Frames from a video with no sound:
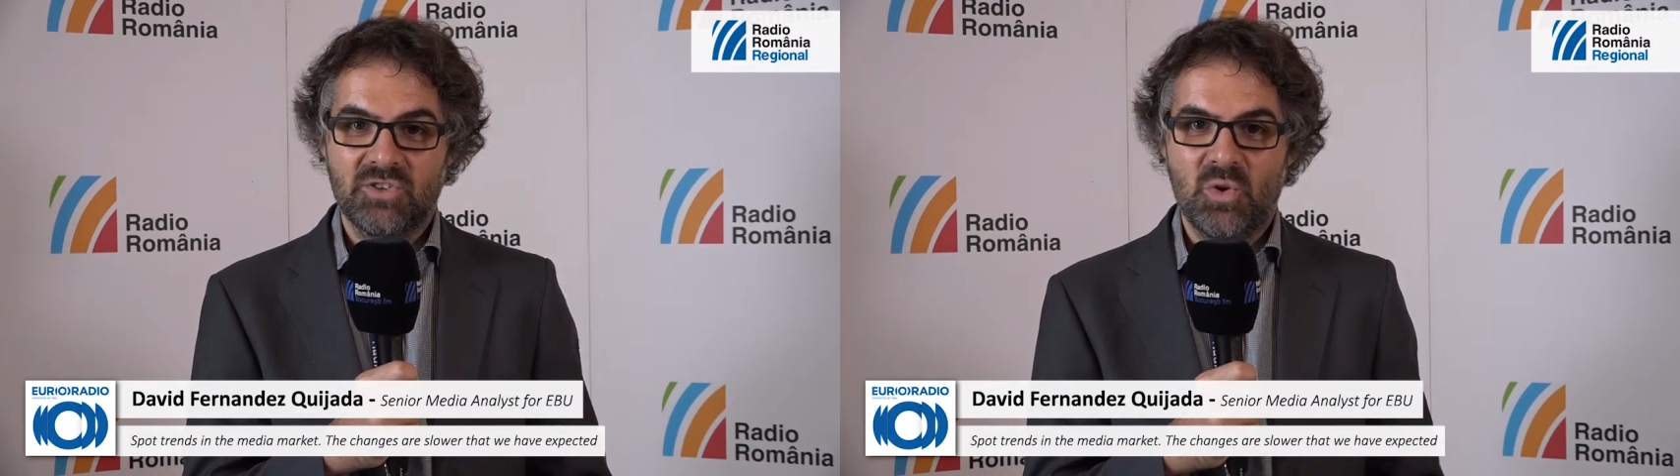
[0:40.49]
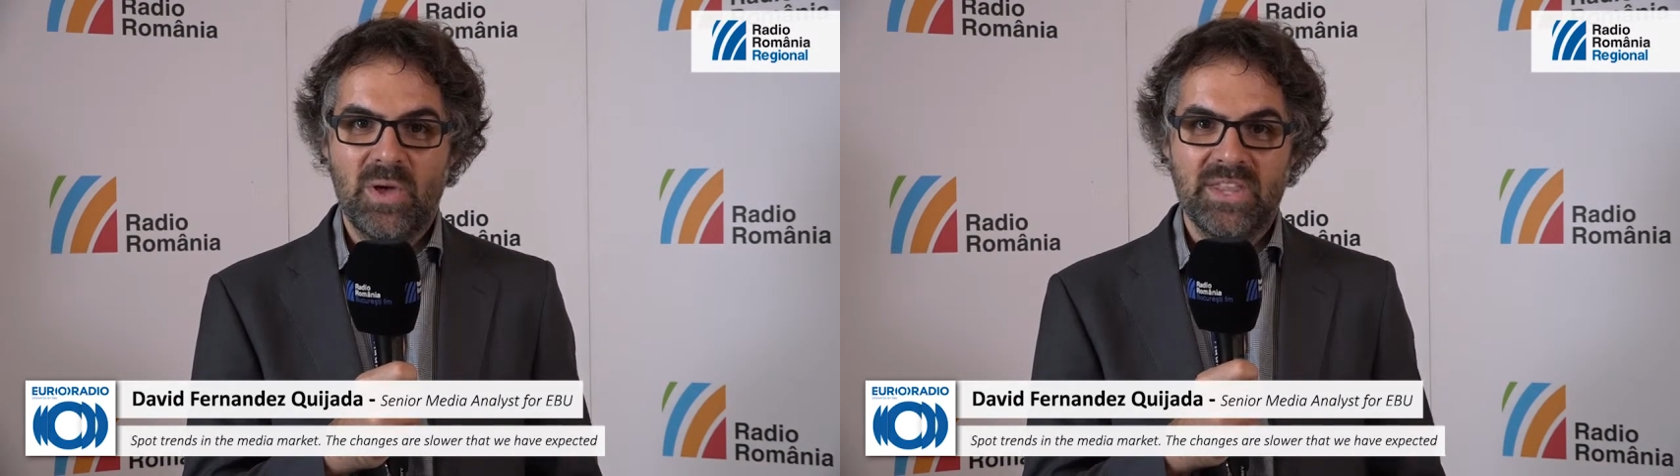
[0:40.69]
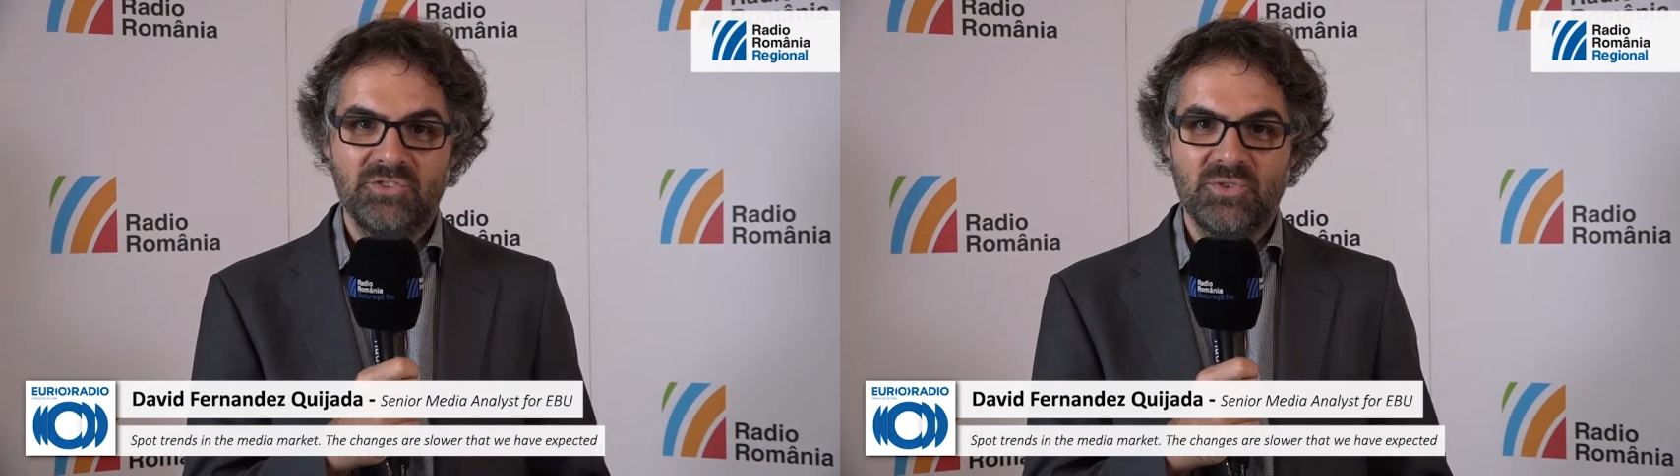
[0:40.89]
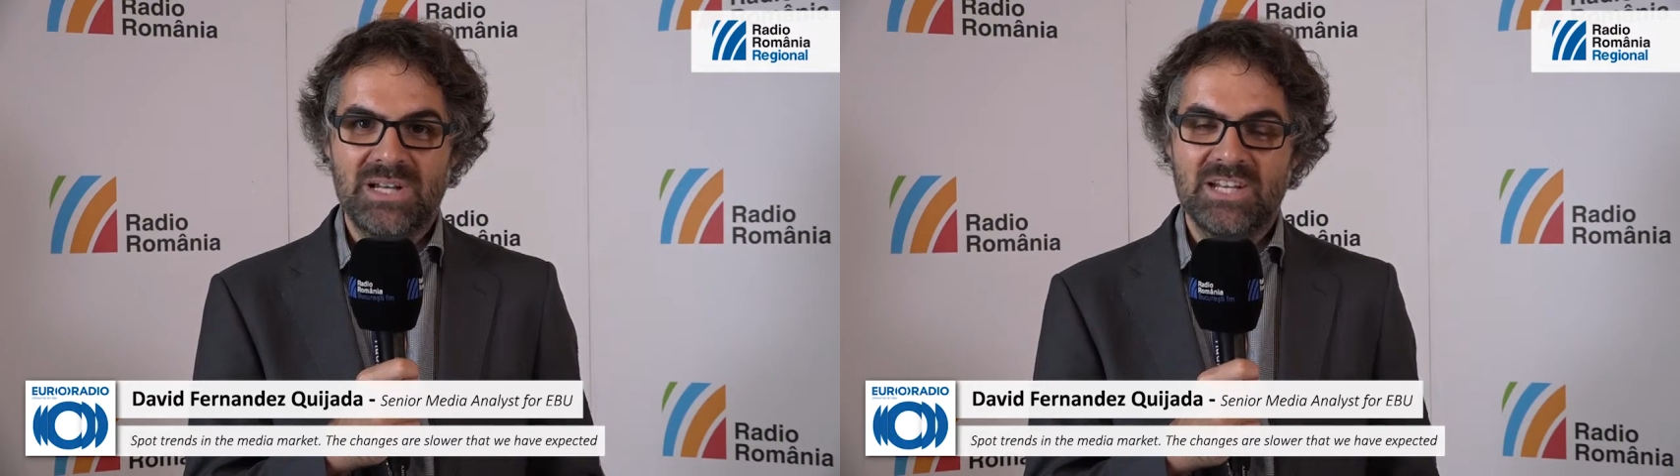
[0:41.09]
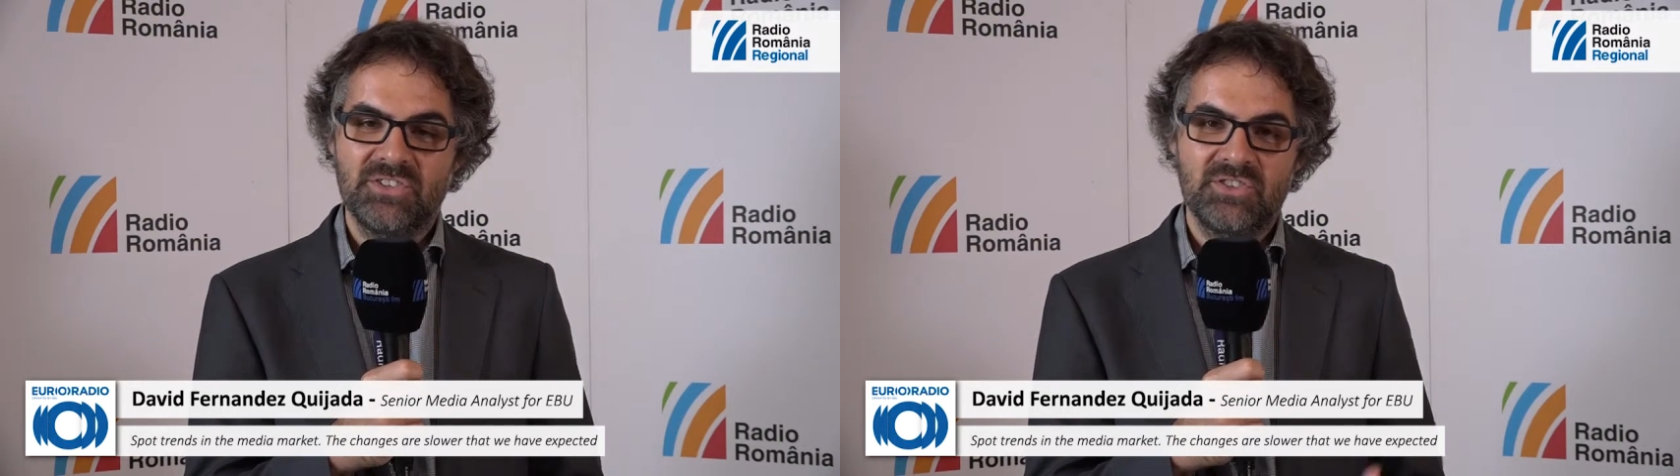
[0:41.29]
Nowadays you
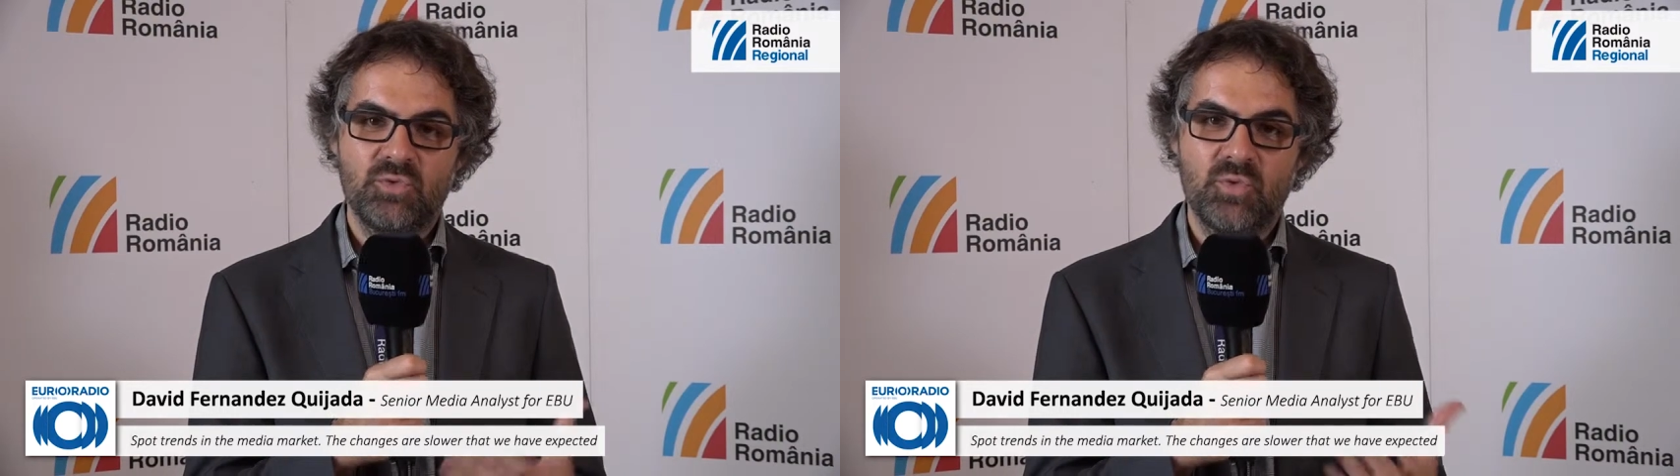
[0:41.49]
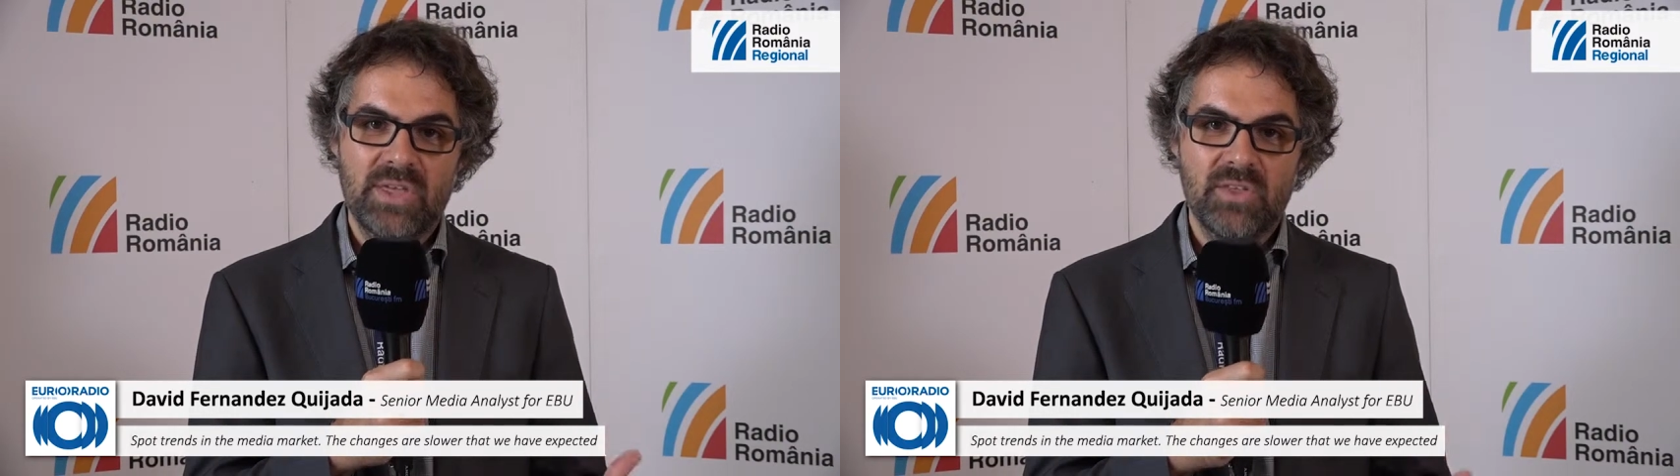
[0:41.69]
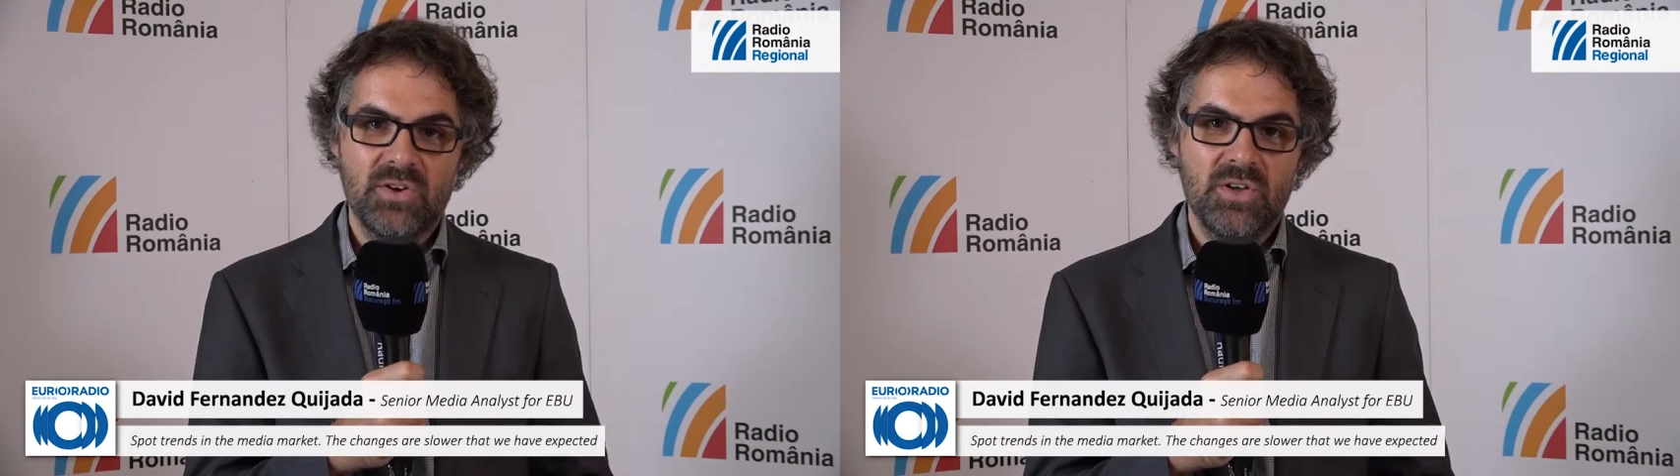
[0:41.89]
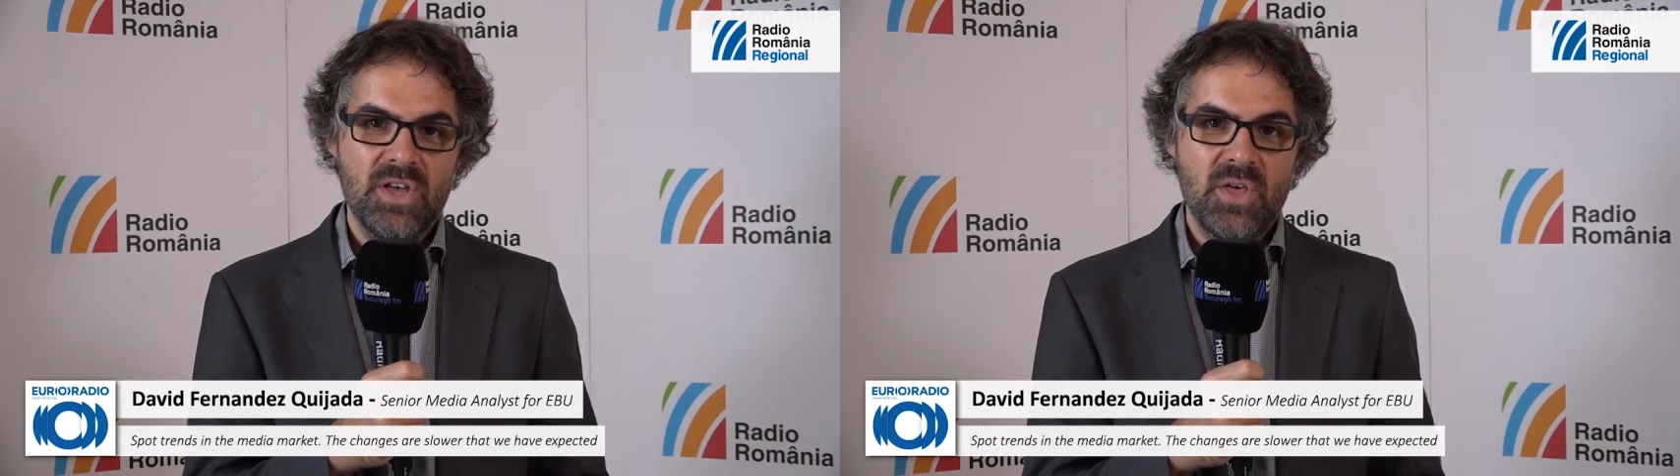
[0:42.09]
can listen to radio